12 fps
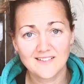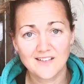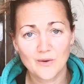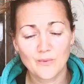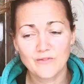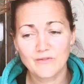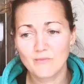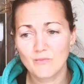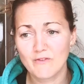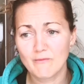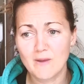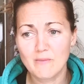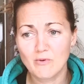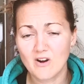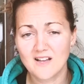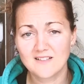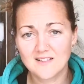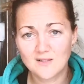You know, we've
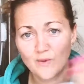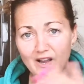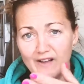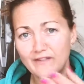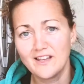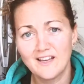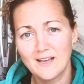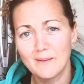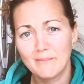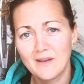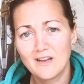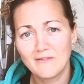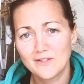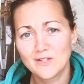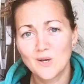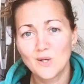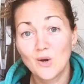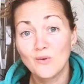memorized this way of thinking and being for so
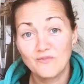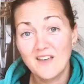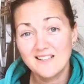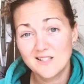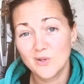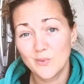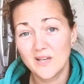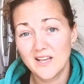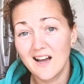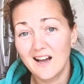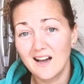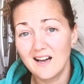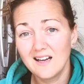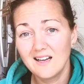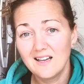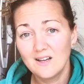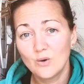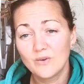long. That's who we are,
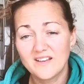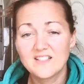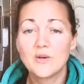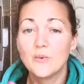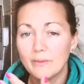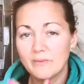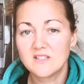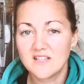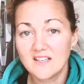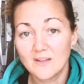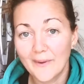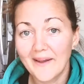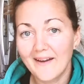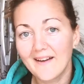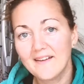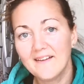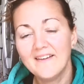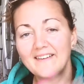or that's who we're pretending we are.
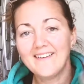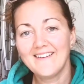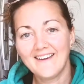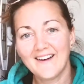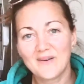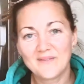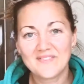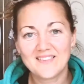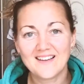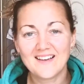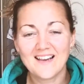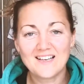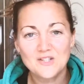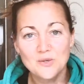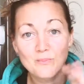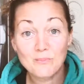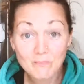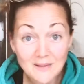And to
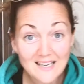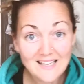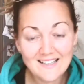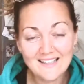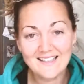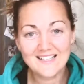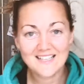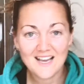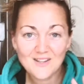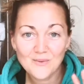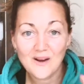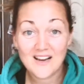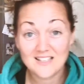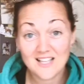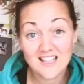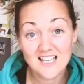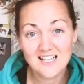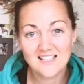be this other way and to
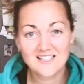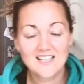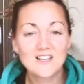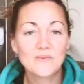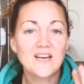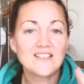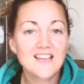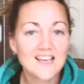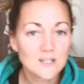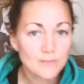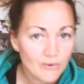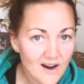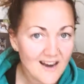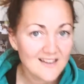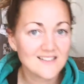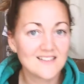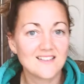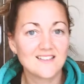think this other way takes
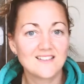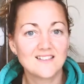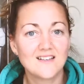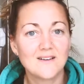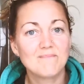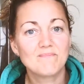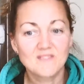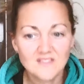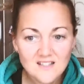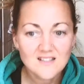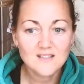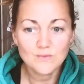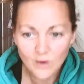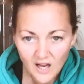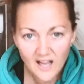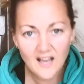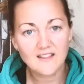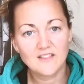practice. This is
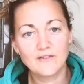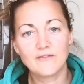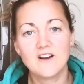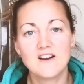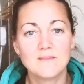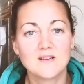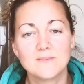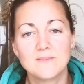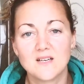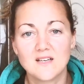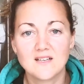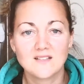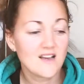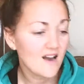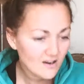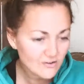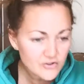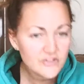why the freedom experience,
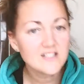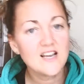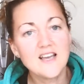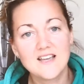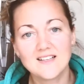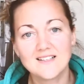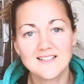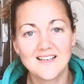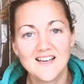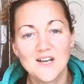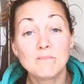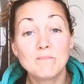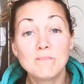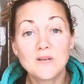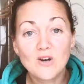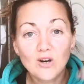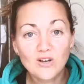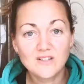100 days,
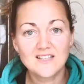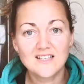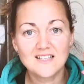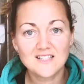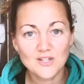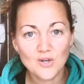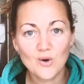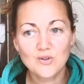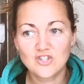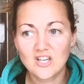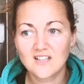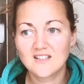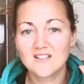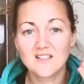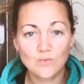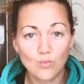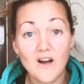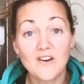because it's not just
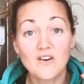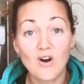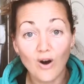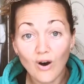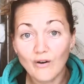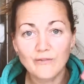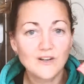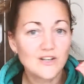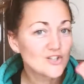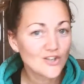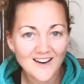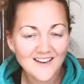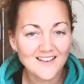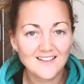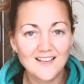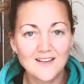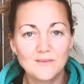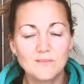this one-off training
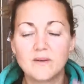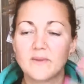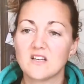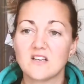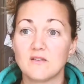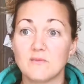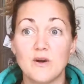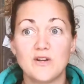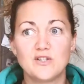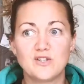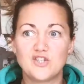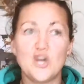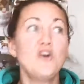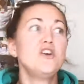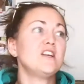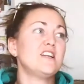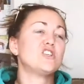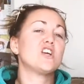that, I mean, it can most
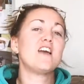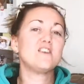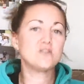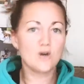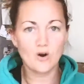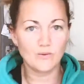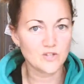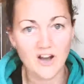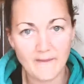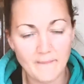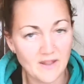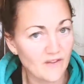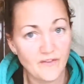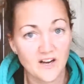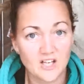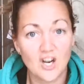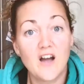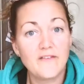certainly change your whole entire
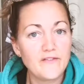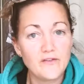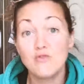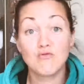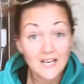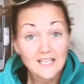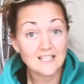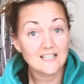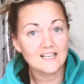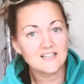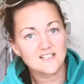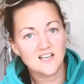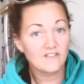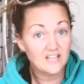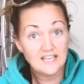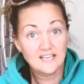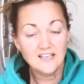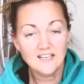motherfucking life if you really let yourself
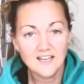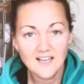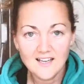get it.